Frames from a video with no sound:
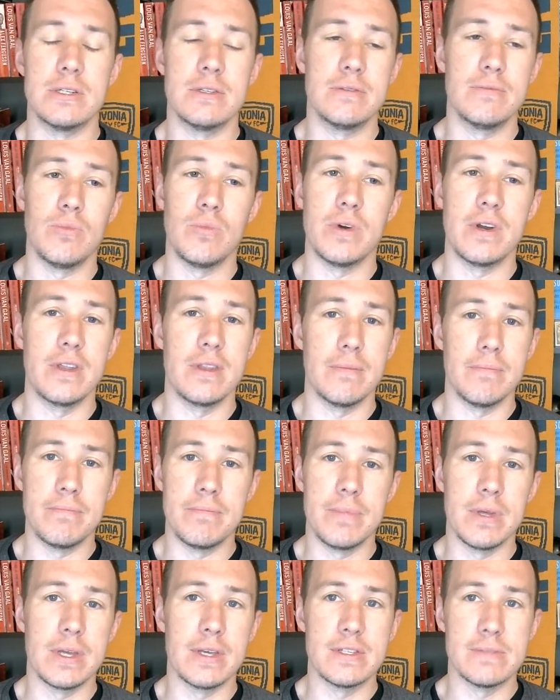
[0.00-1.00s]
one of the
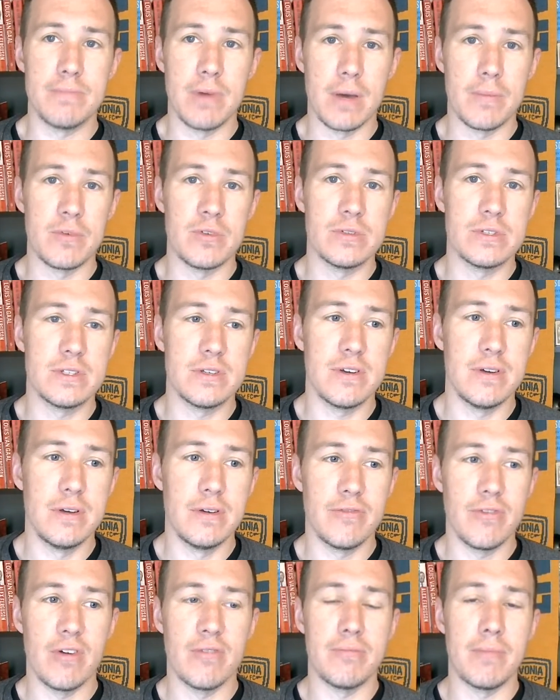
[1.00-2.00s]
biggest bummers
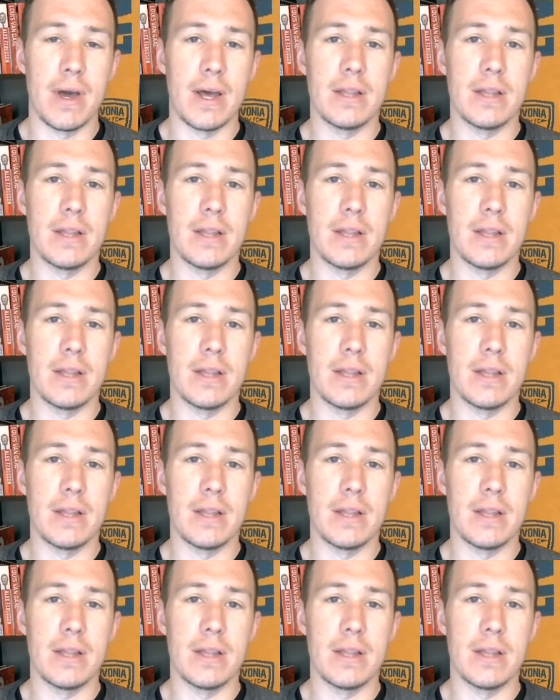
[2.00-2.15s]
of my